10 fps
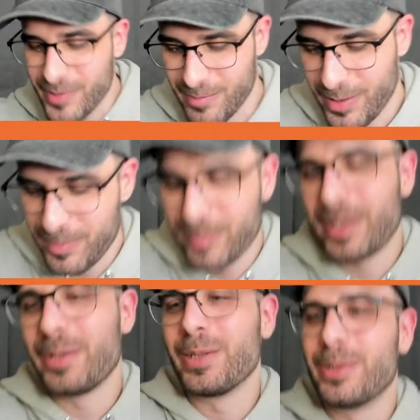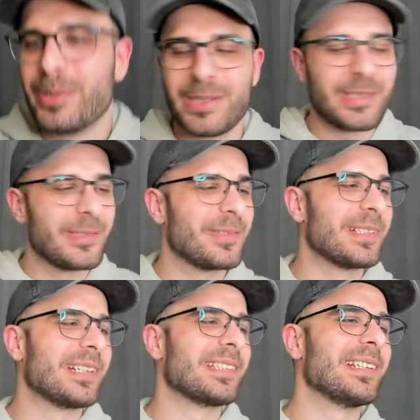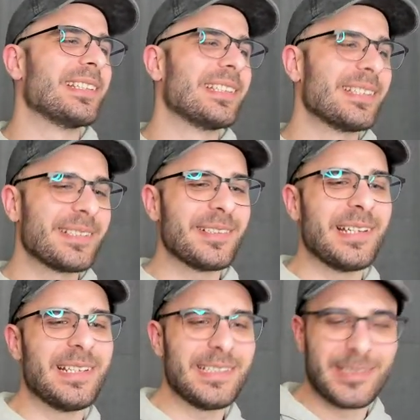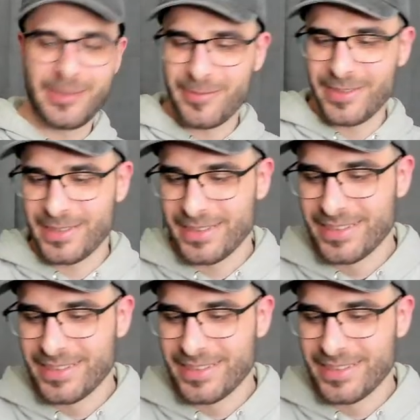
in maybe Mario or something like that. That's so nice, everybody.